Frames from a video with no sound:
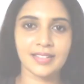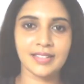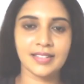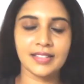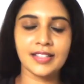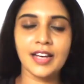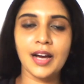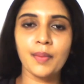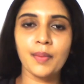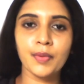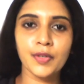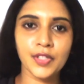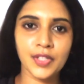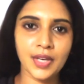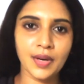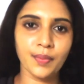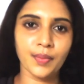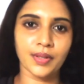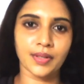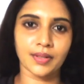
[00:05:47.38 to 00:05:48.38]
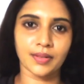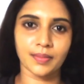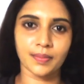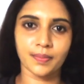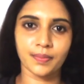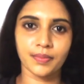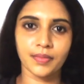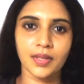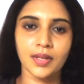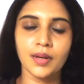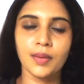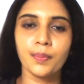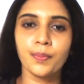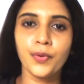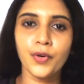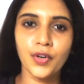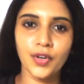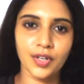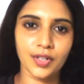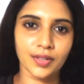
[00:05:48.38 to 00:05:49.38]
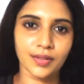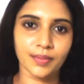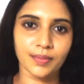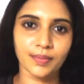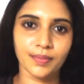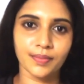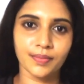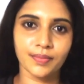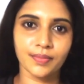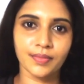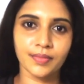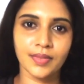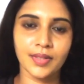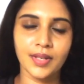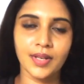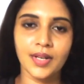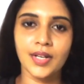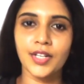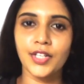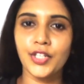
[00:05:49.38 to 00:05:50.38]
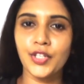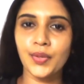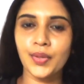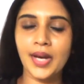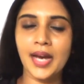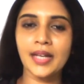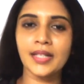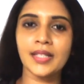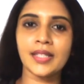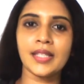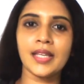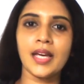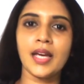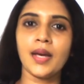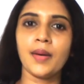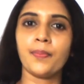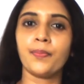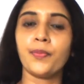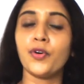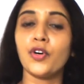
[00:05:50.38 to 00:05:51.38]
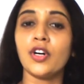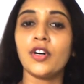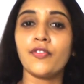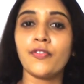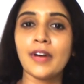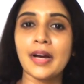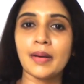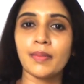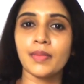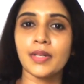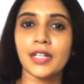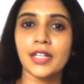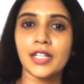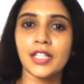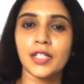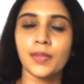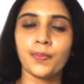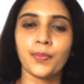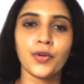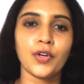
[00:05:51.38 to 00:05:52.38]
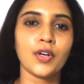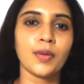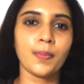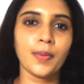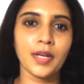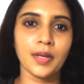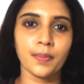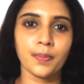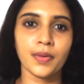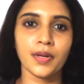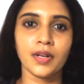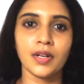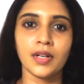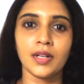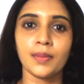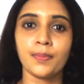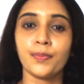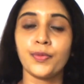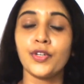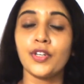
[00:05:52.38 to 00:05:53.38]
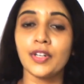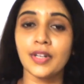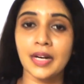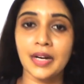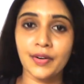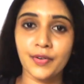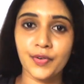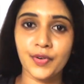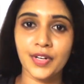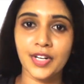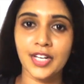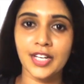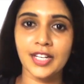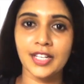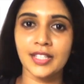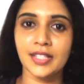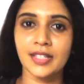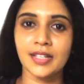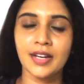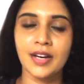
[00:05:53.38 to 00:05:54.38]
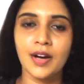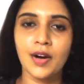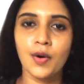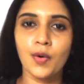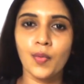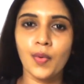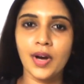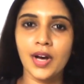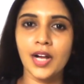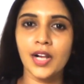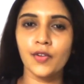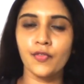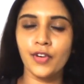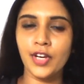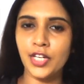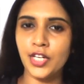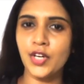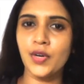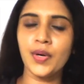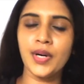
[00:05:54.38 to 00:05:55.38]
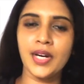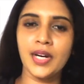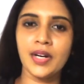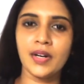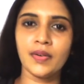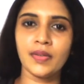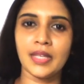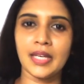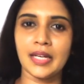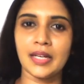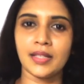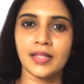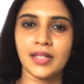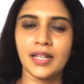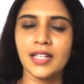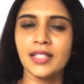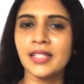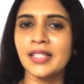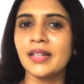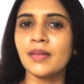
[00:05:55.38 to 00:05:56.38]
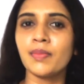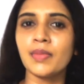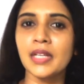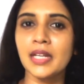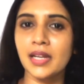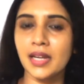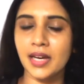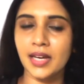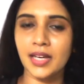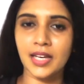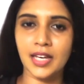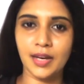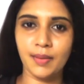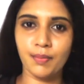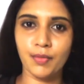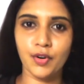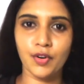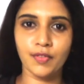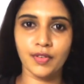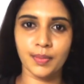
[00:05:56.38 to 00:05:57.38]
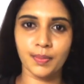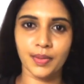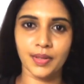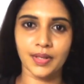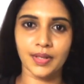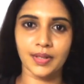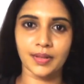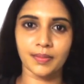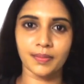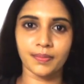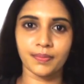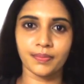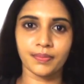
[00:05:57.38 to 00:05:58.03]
Number 7, poor. You can say poor families, poor people, poor countries. Well, when you hear this, it's something like immovable.